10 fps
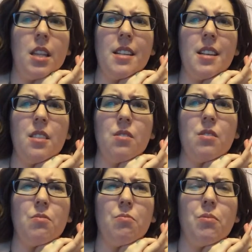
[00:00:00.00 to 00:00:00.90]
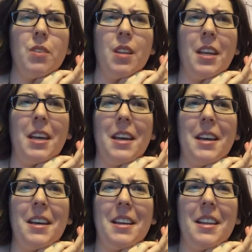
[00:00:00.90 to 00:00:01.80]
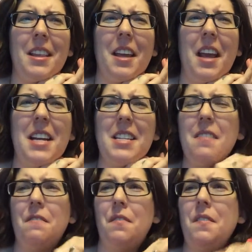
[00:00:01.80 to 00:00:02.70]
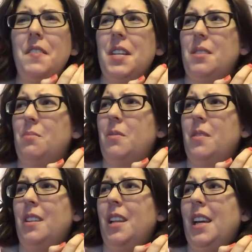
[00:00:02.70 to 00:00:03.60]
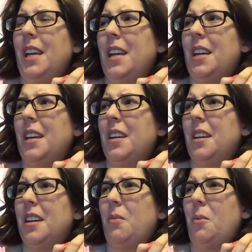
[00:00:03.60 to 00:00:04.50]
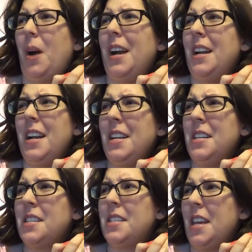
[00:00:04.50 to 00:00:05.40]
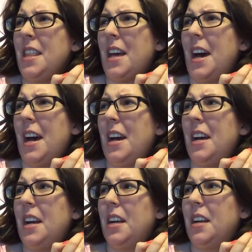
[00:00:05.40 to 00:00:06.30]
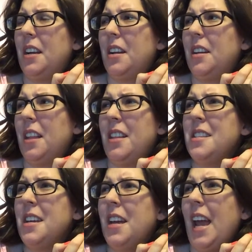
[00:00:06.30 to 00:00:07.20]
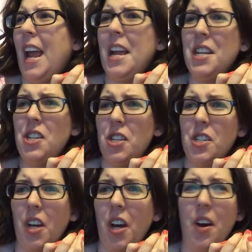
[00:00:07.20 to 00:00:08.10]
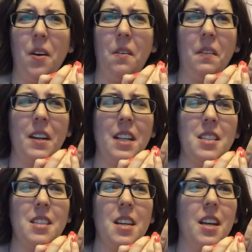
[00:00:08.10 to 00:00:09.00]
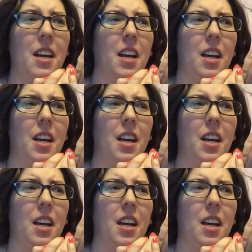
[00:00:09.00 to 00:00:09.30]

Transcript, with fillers: that sounds really. But 1850s would like. Why did I just say that? That's like ages ago. Like that's like